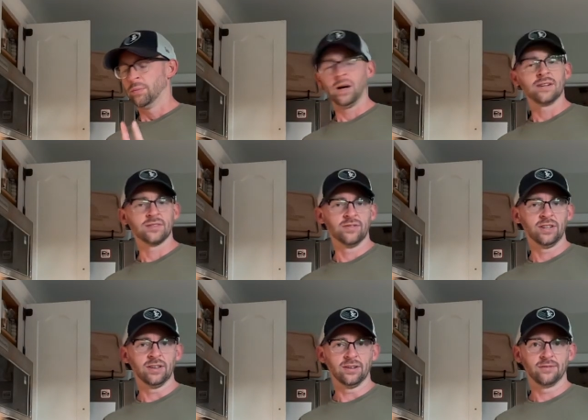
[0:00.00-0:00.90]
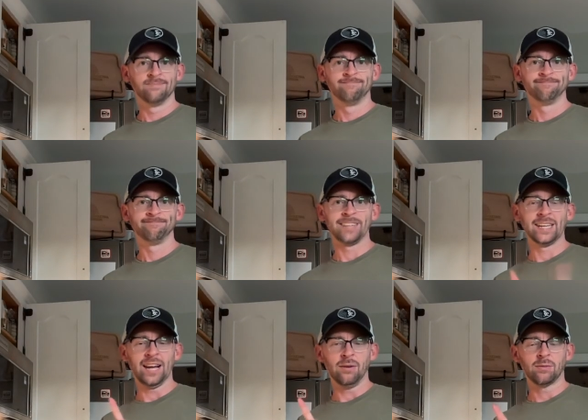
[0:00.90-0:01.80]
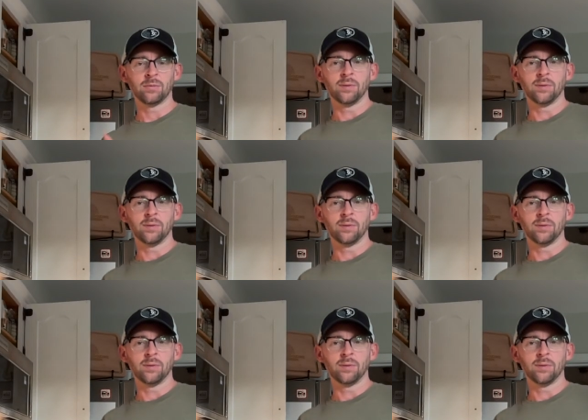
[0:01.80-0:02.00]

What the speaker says: pause the video and I will be